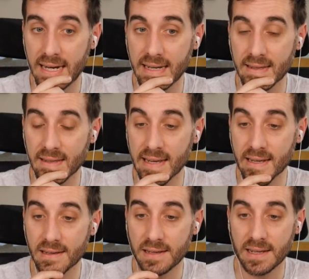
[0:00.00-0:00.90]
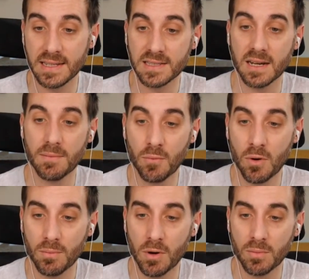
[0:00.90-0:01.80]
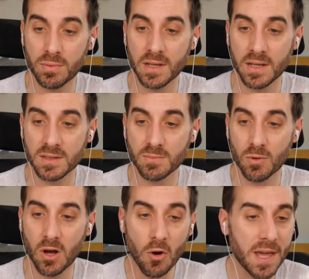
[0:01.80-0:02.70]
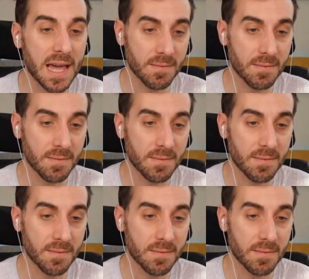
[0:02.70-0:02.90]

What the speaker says: Like, he's got Mobley is more okay.